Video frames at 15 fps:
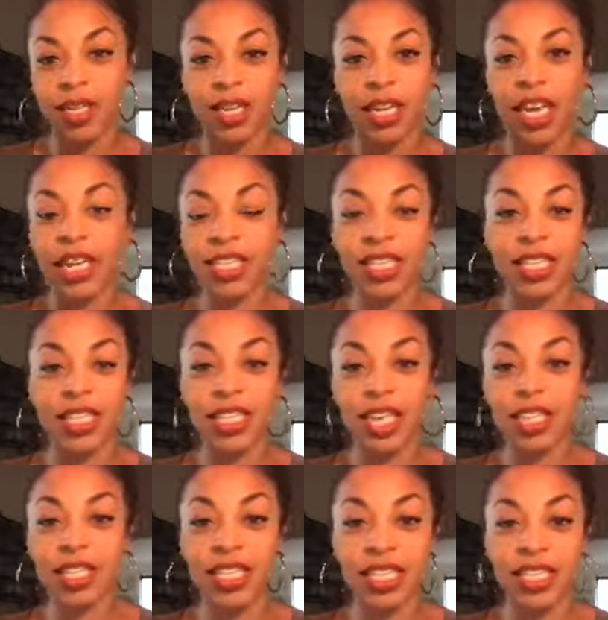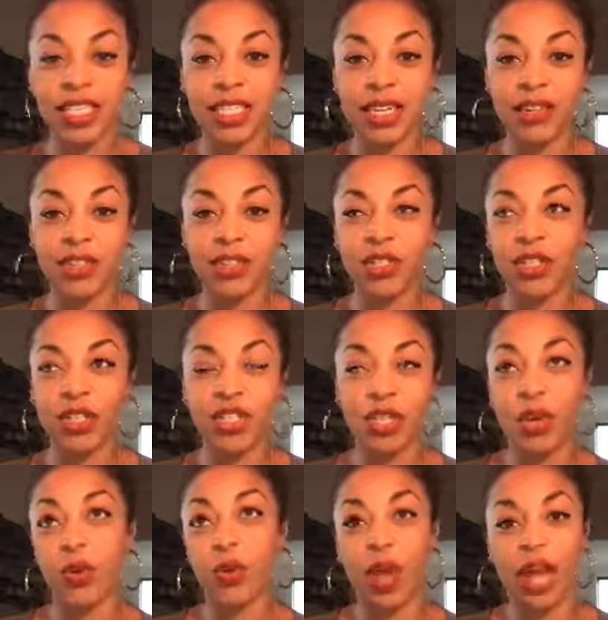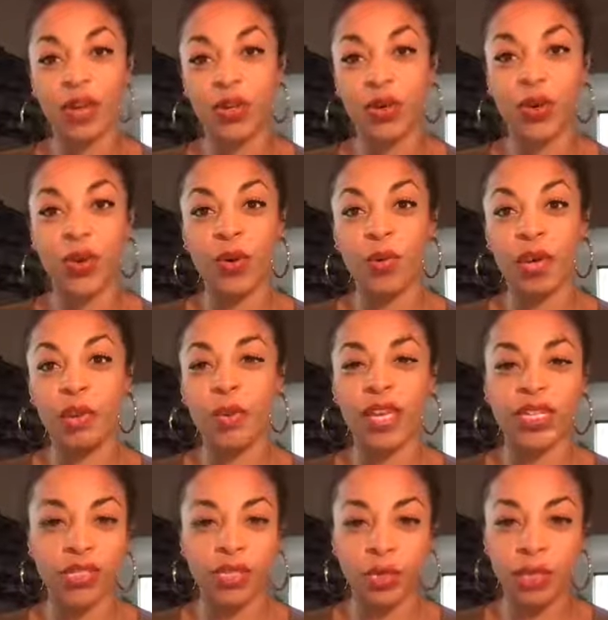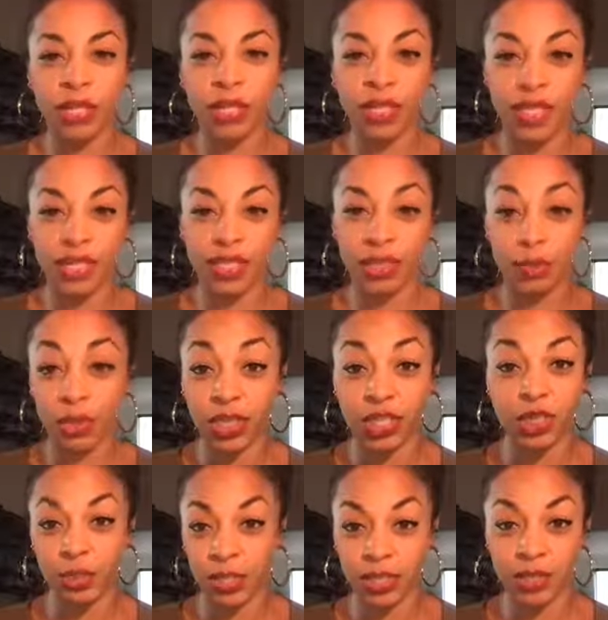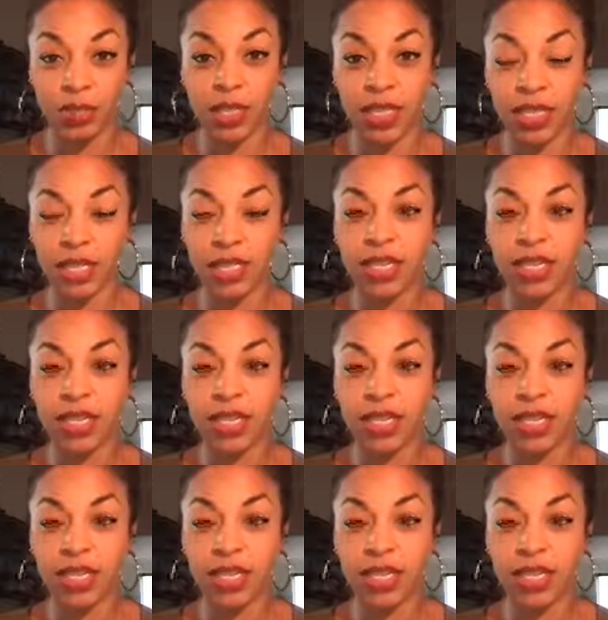get into these ideas that are just so radical, but it makes so much sense. It brings so much peace.